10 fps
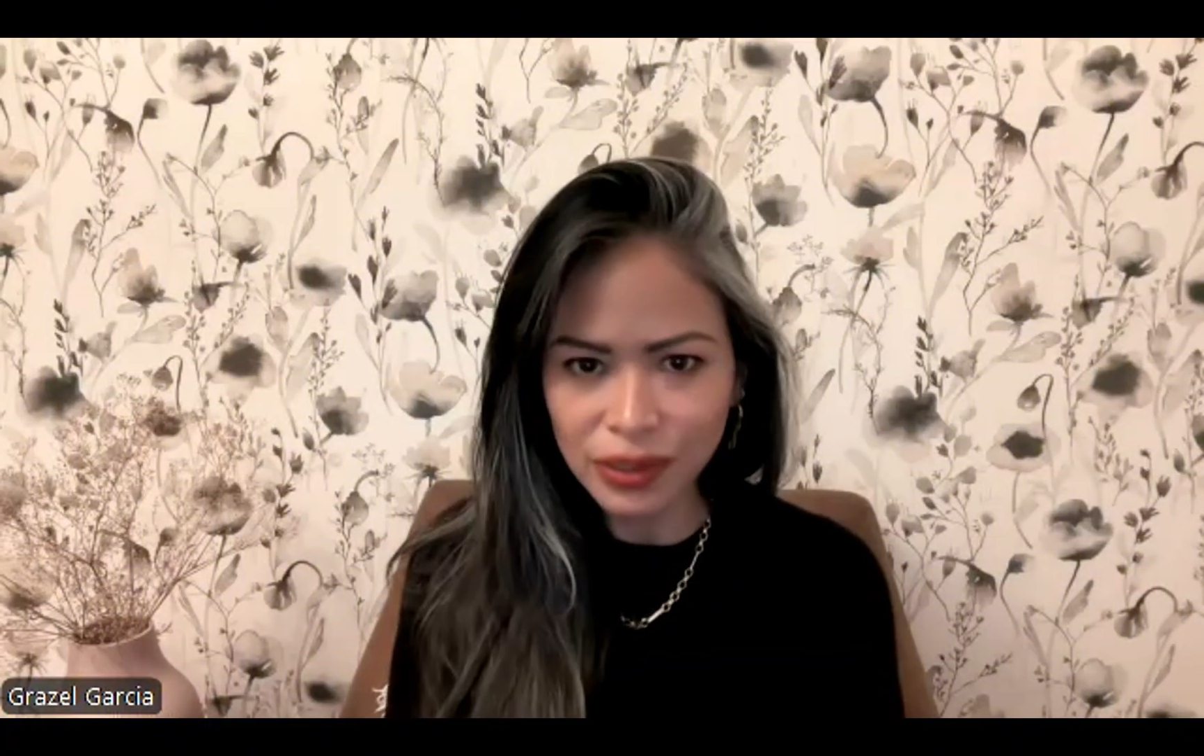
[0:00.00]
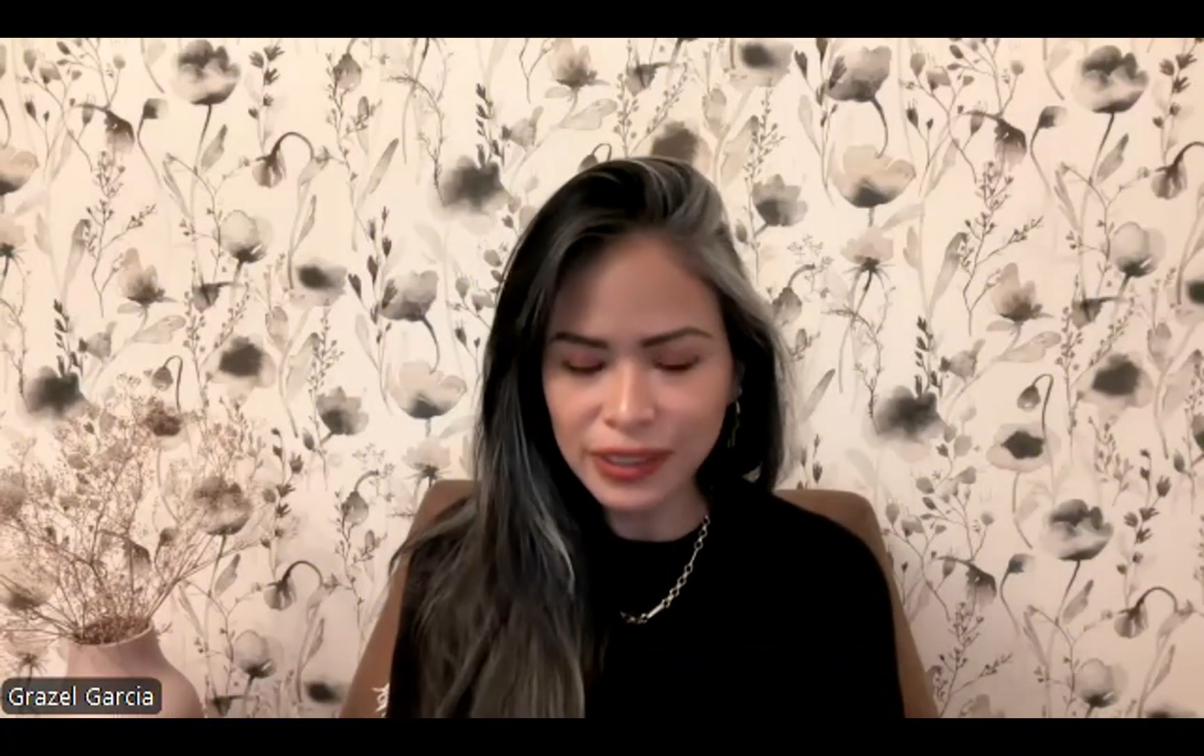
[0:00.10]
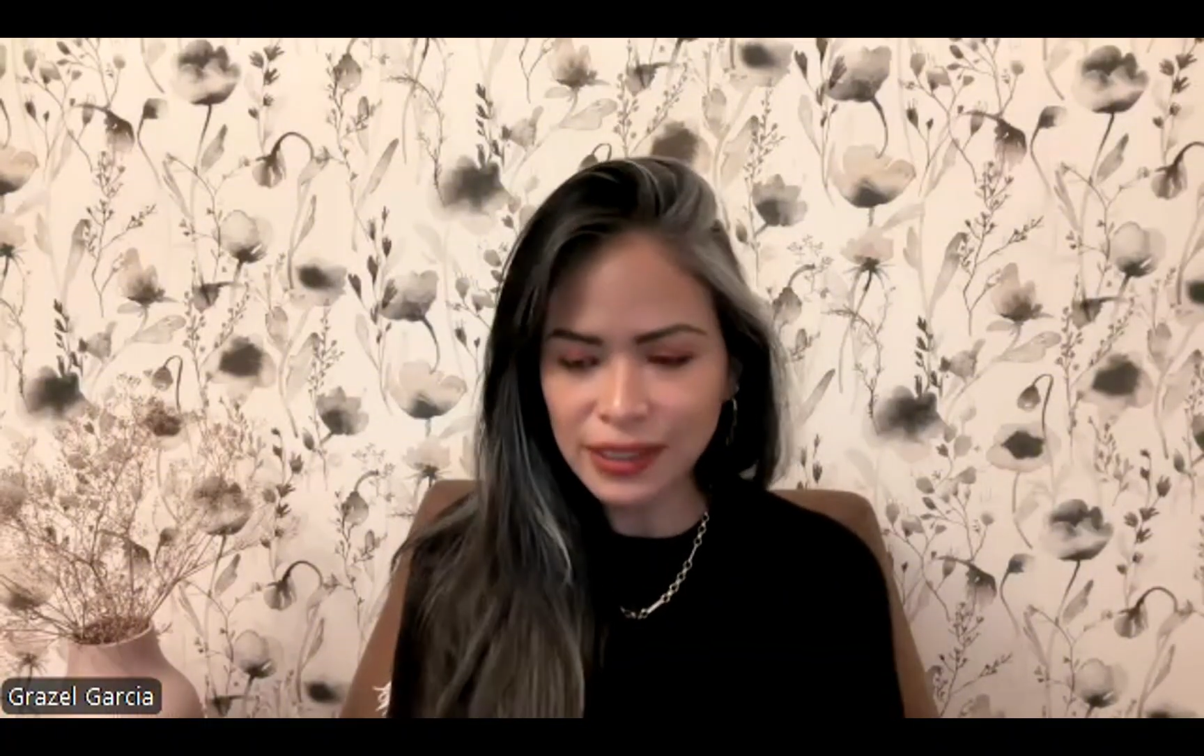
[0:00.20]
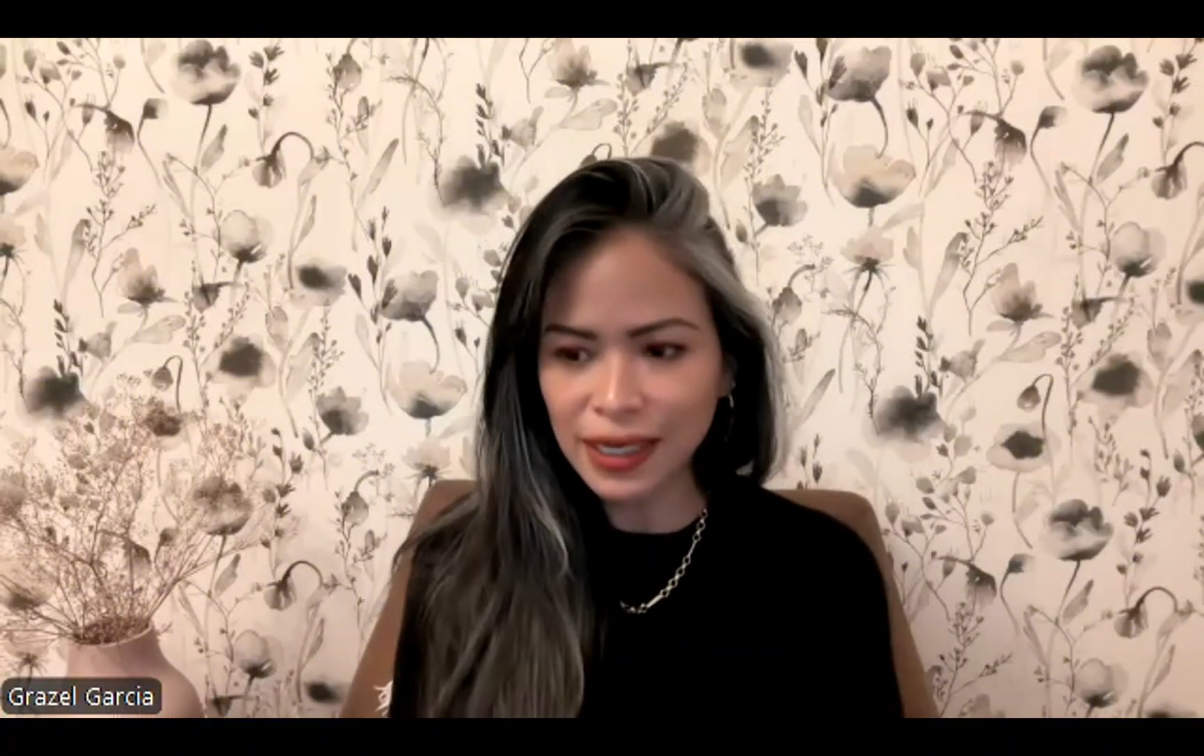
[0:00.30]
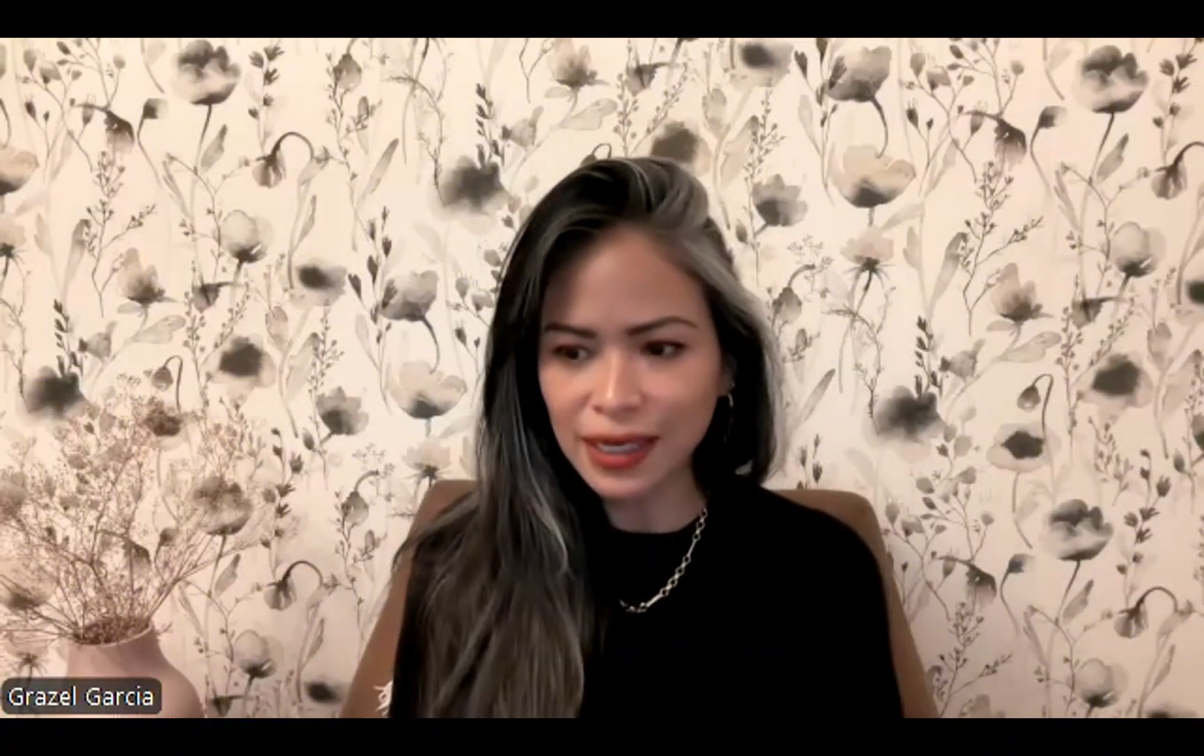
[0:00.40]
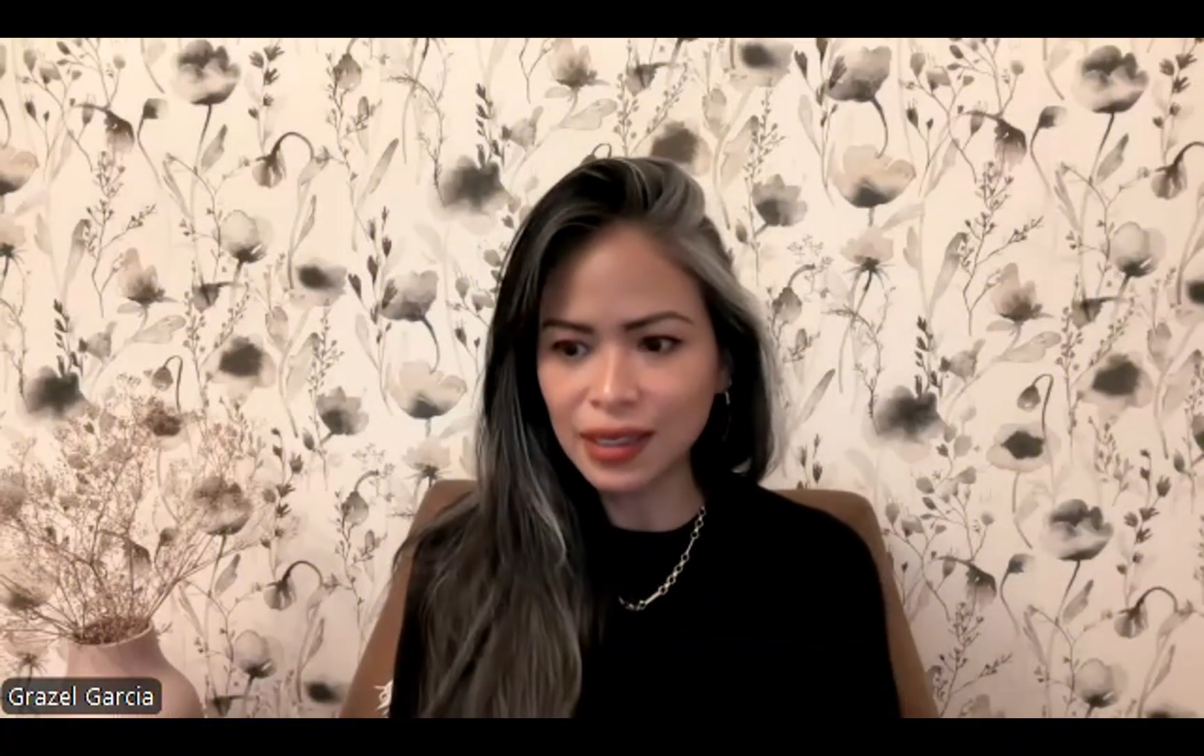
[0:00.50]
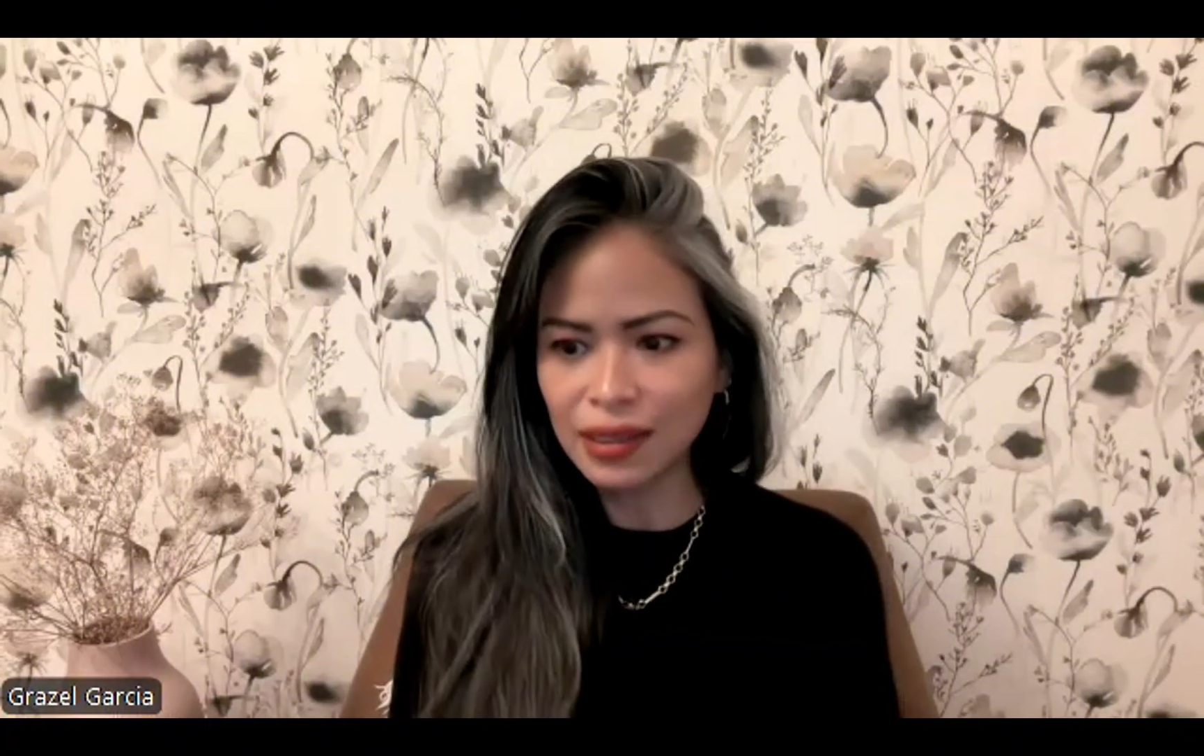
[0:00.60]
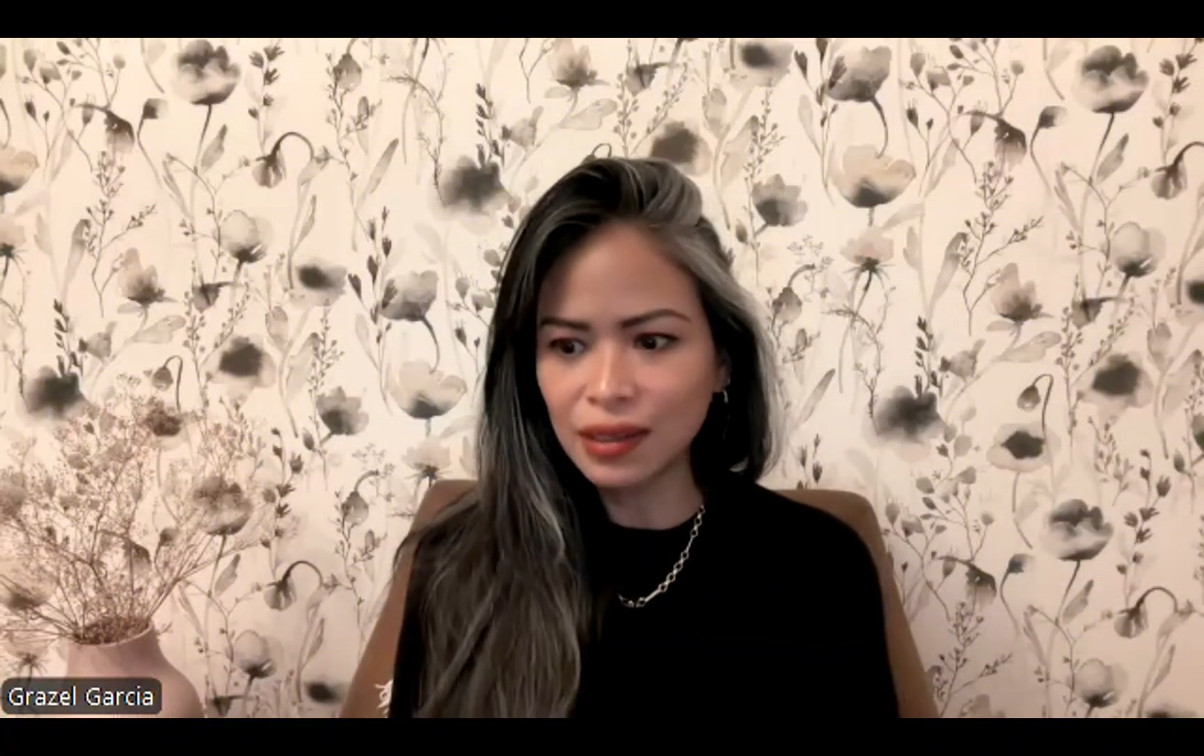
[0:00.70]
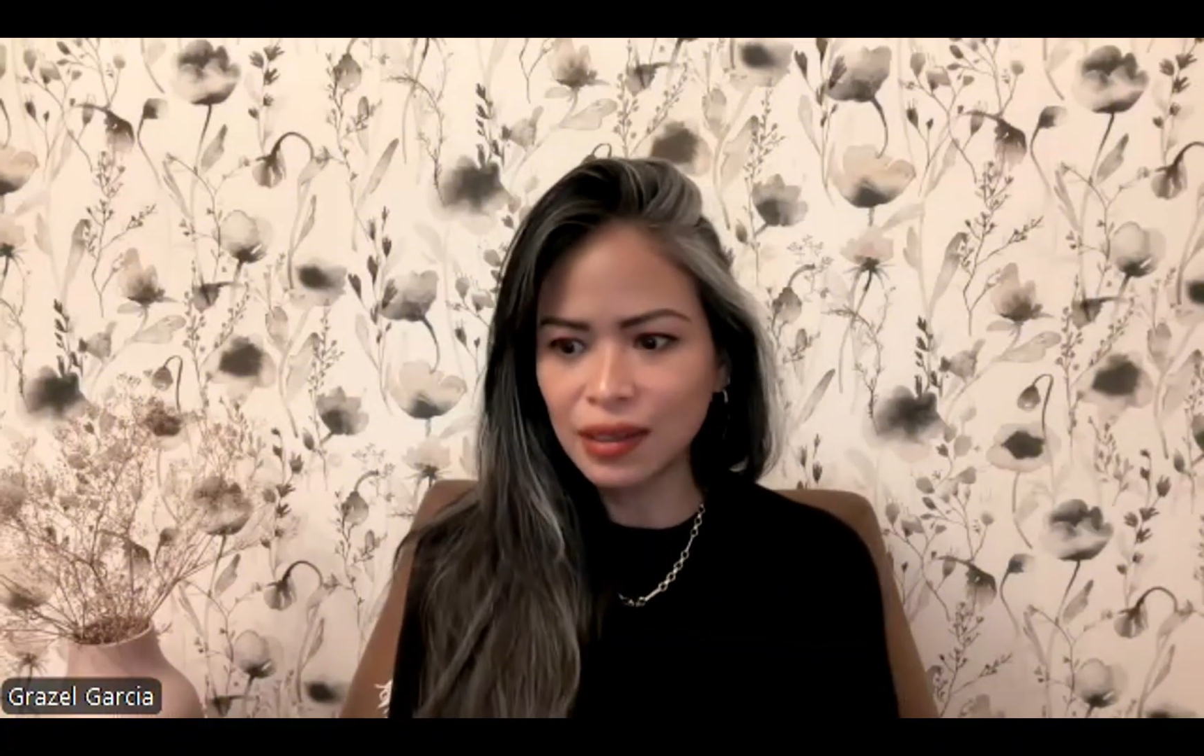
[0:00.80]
is that